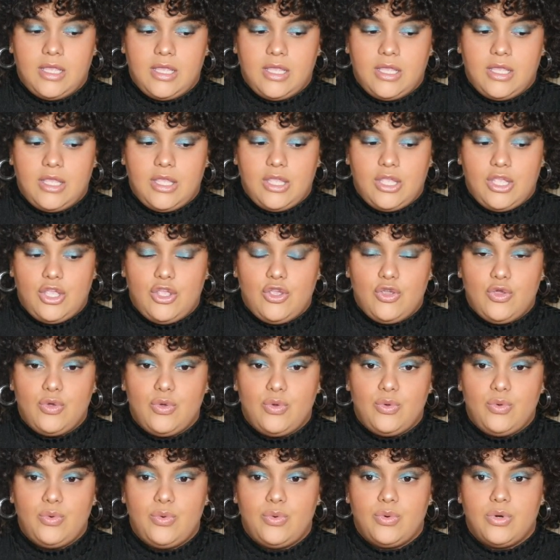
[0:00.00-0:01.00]

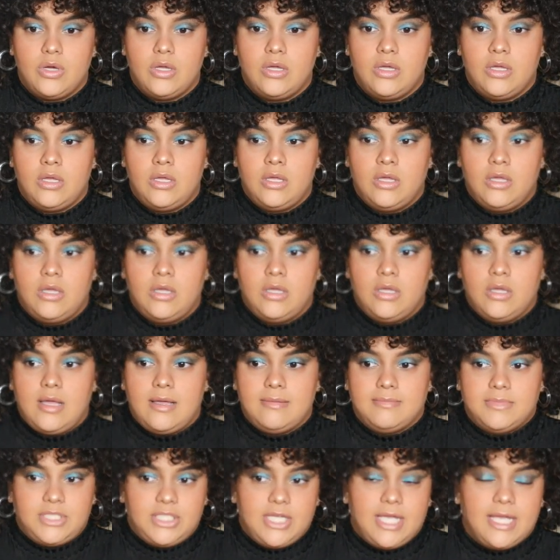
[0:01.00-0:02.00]
you...
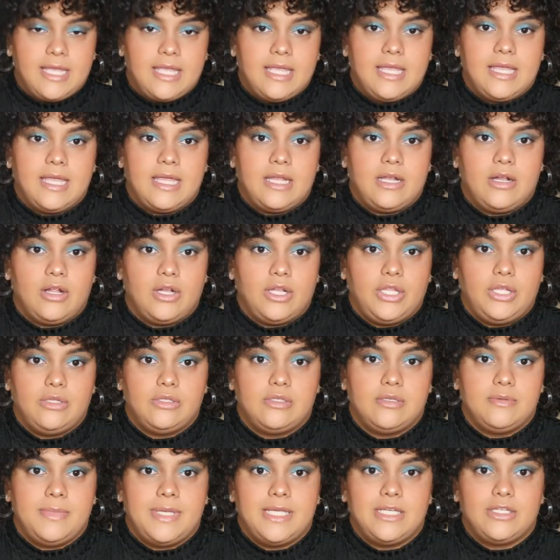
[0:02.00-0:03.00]
I'm checking in on you
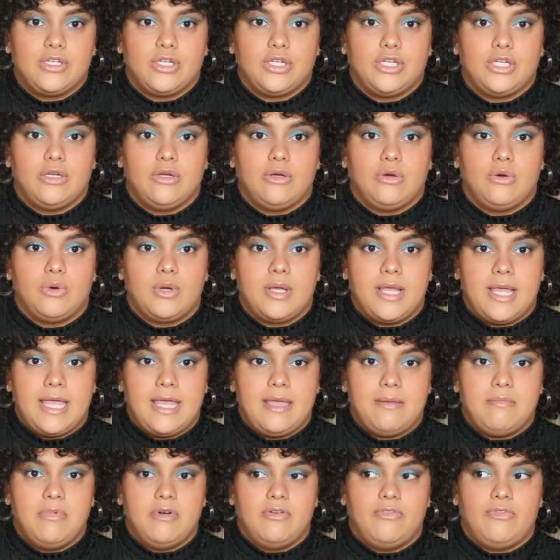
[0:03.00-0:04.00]
to make sure you're okay
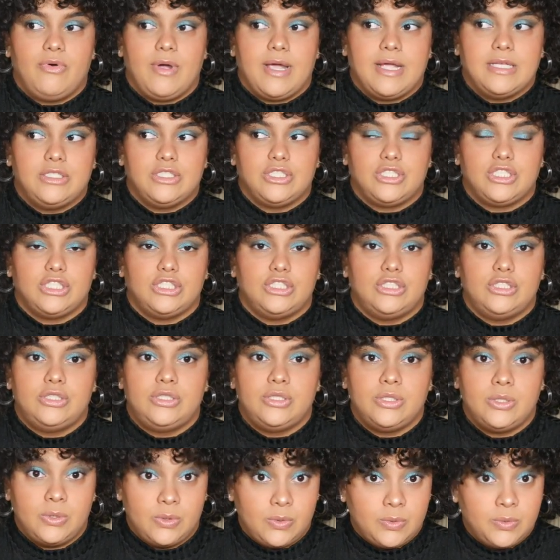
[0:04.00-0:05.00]
before I just
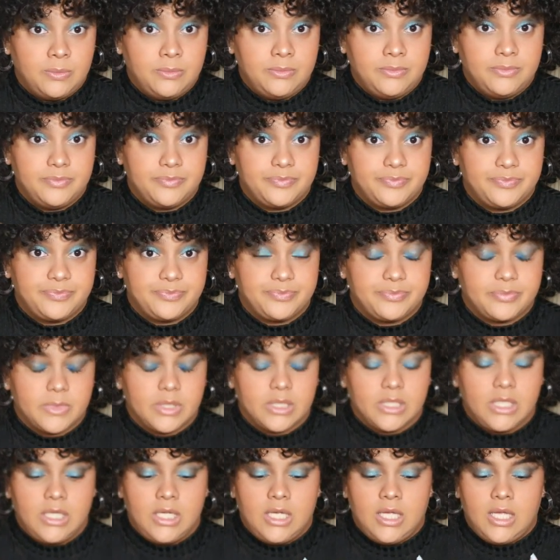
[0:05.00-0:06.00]
assume.
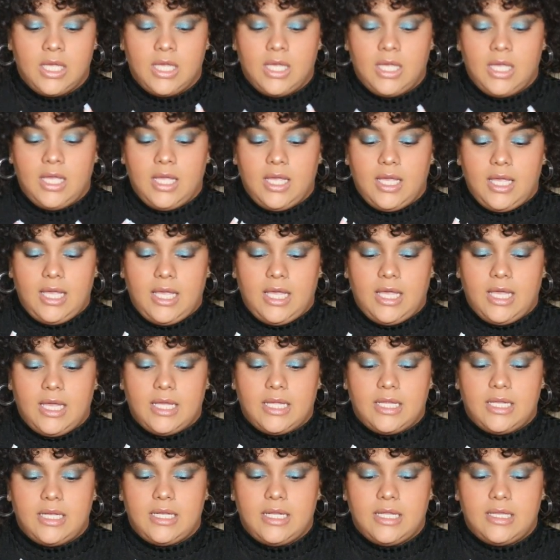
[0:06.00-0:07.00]

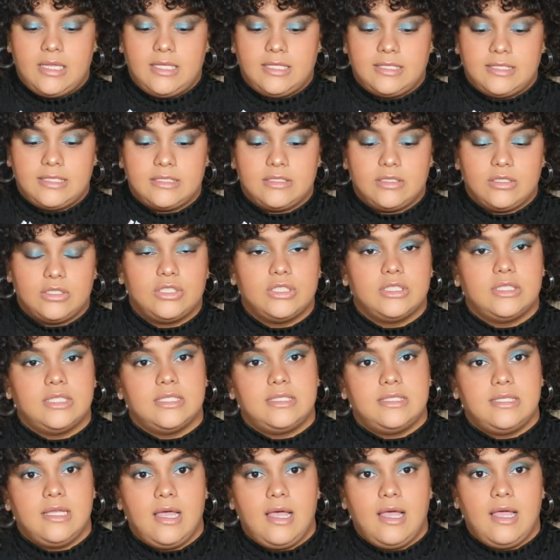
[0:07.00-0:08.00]
And this is also the
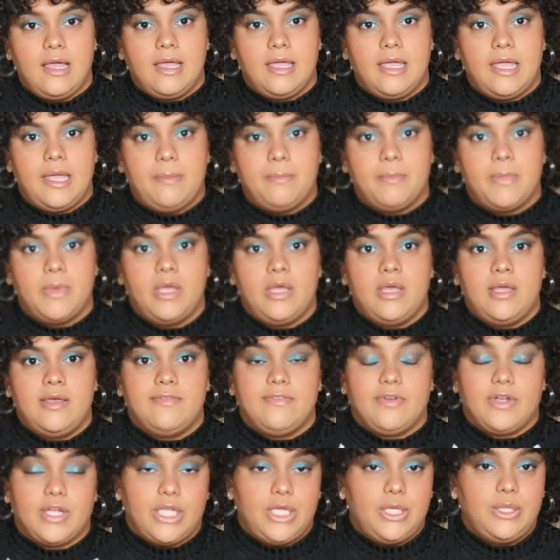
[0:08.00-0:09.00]
time
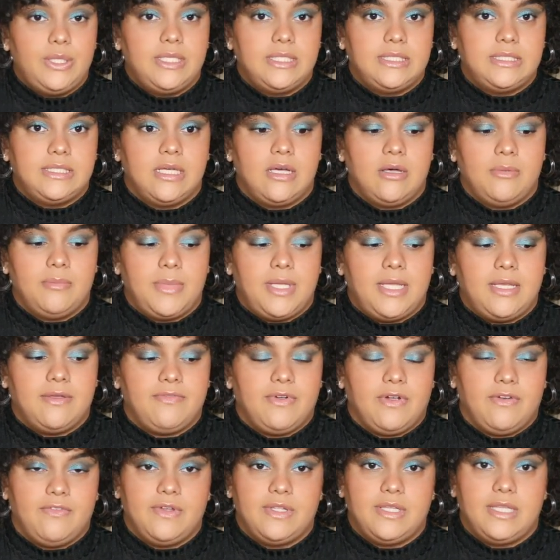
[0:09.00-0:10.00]
for you to tell me if
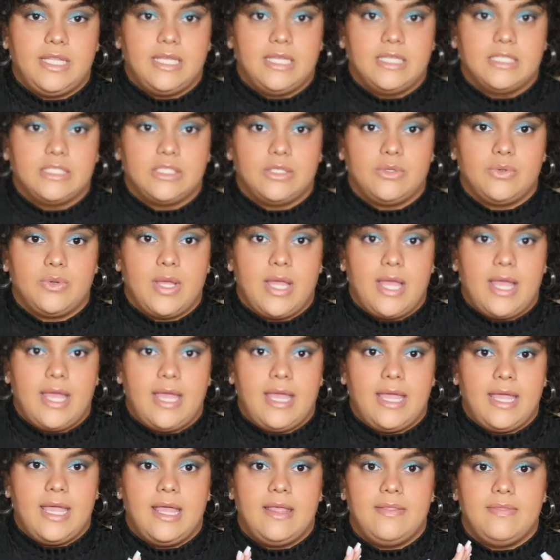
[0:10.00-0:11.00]
everything is
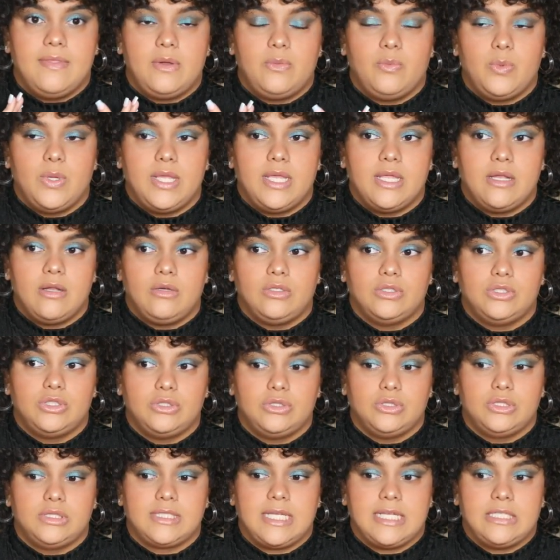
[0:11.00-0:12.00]
okay. And then we can also
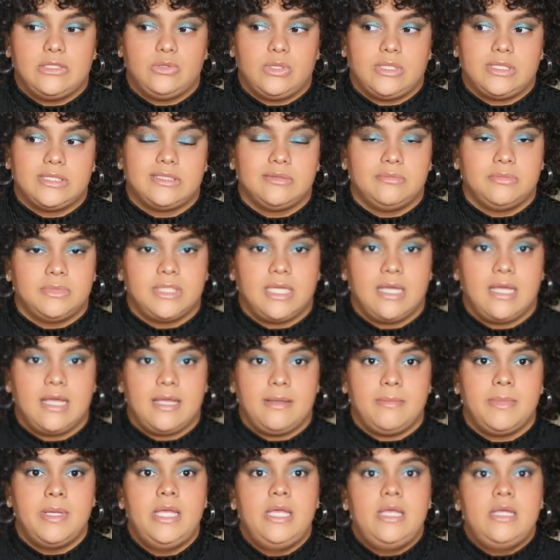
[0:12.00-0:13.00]
schedule out some
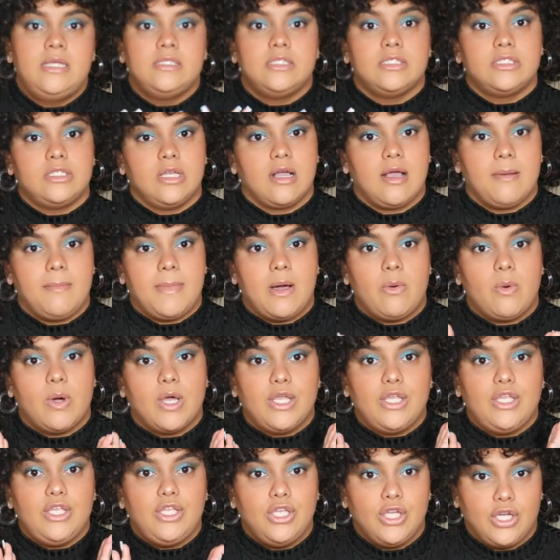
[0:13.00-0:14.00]
time to talk about what
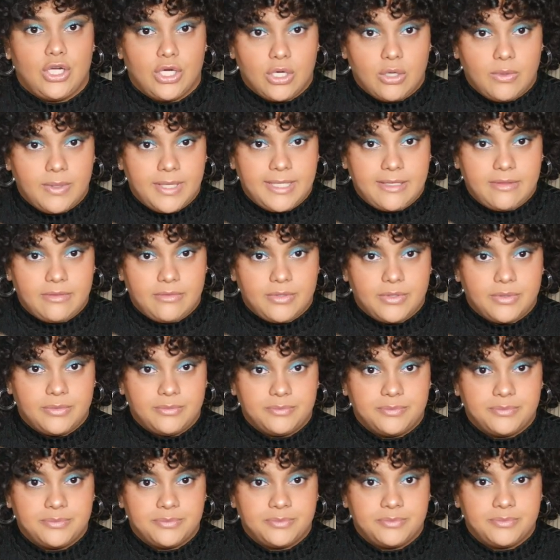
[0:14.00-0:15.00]
you're going through.
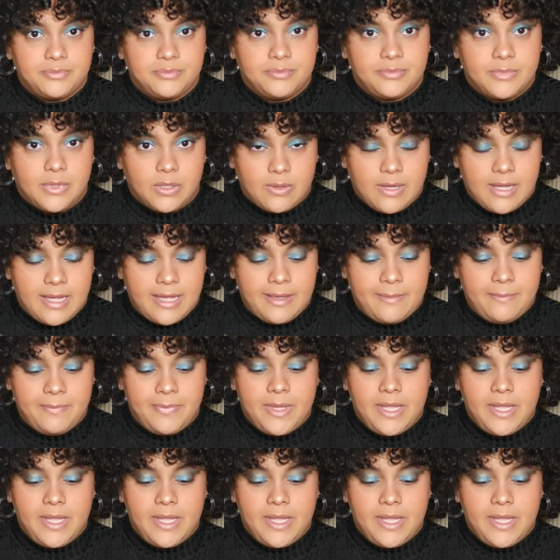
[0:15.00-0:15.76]
Okay?